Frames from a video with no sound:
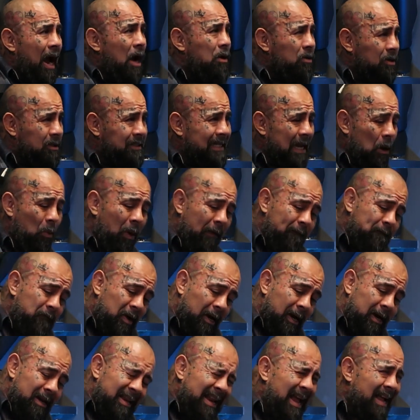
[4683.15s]
I understand why
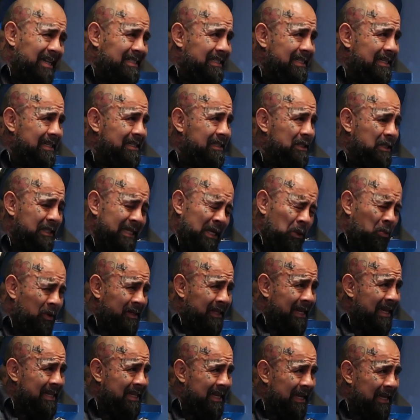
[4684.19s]
fucking Nazis did what
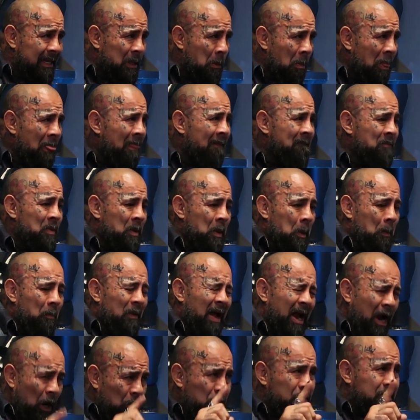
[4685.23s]
they did.
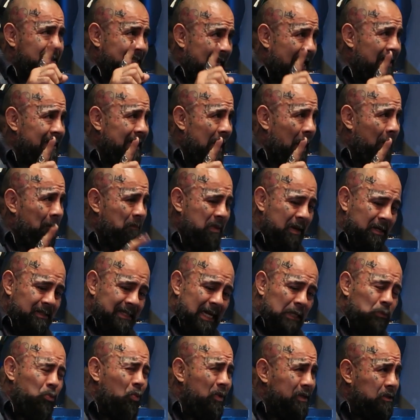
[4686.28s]
I understand that, because
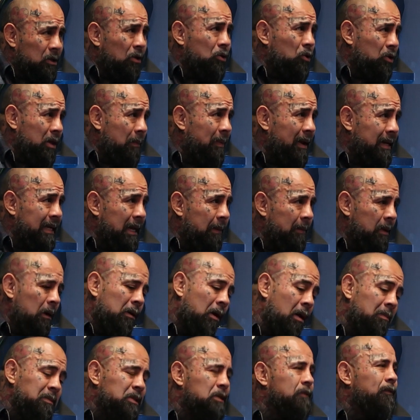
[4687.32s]
that's what we saw during the pandemic.
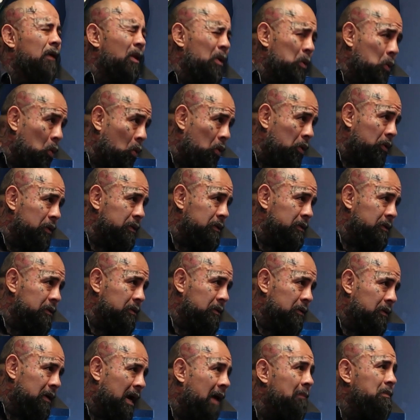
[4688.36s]
I'm just following orders.
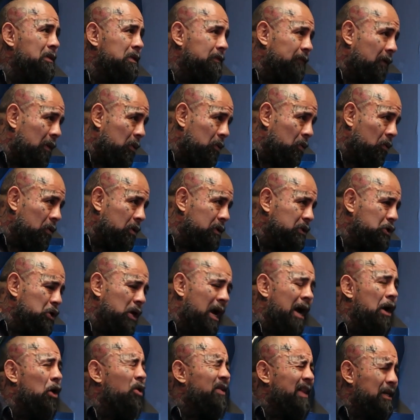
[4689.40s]
I
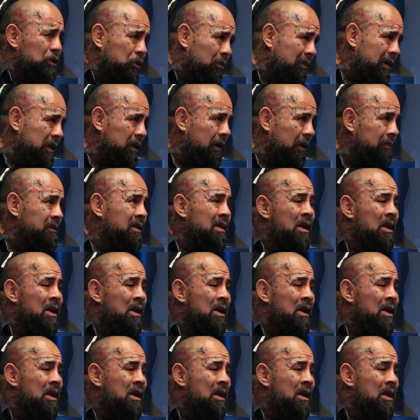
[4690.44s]
heard that so many times.